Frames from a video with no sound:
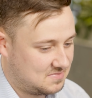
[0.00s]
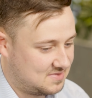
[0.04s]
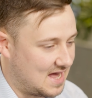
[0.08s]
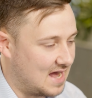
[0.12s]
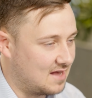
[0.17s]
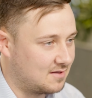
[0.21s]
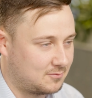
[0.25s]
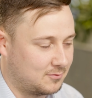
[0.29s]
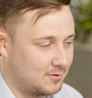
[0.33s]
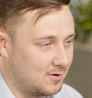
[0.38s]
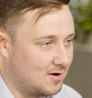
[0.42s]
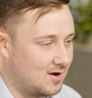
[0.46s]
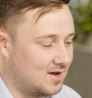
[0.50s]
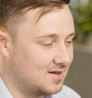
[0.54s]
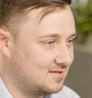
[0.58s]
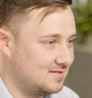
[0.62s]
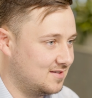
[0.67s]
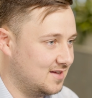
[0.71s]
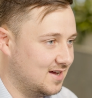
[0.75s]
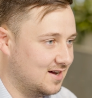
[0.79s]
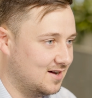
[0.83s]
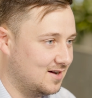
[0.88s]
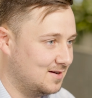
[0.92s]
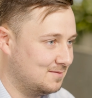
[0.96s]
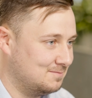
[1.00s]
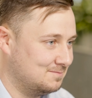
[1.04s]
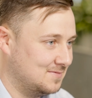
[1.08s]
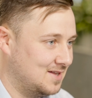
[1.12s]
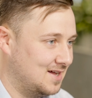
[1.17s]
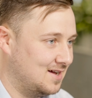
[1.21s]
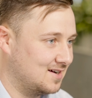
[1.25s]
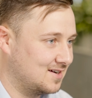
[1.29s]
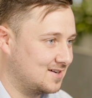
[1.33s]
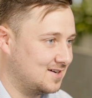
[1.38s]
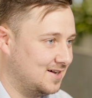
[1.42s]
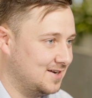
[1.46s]
that's where I see our,
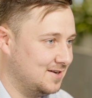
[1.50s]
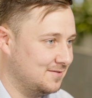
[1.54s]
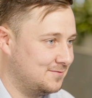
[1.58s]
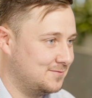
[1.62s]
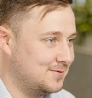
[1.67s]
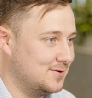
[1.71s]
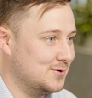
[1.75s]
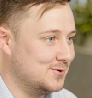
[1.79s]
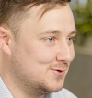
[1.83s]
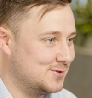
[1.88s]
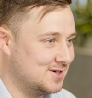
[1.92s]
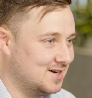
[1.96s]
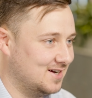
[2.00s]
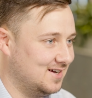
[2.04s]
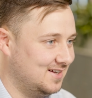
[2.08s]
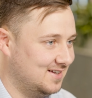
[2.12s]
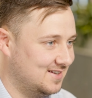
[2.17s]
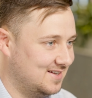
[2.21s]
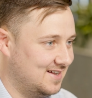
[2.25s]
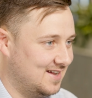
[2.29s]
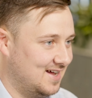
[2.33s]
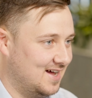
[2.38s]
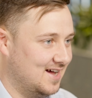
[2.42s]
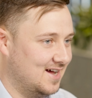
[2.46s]
our kind of future,